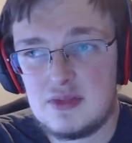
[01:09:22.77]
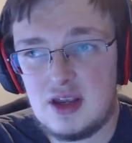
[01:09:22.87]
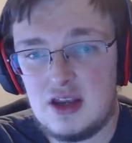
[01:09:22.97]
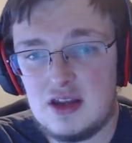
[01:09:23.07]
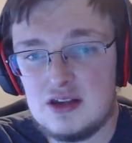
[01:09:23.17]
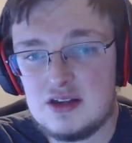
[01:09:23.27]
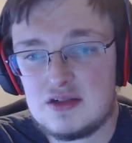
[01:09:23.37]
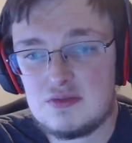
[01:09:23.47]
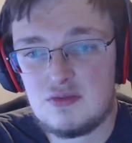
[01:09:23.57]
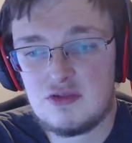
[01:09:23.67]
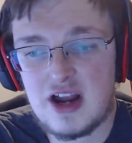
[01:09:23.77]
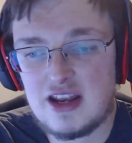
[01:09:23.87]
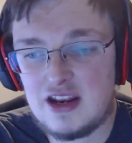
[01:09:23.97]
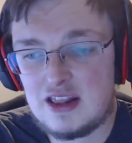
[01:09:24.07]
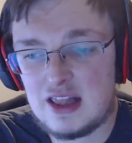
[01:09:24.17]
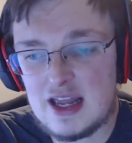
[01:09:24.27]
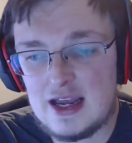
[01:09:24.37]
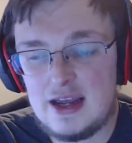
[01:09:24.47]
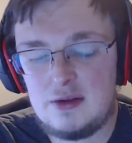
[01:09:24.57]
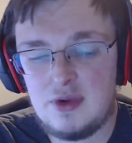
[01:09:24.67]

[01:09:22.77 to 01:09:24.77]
is right in line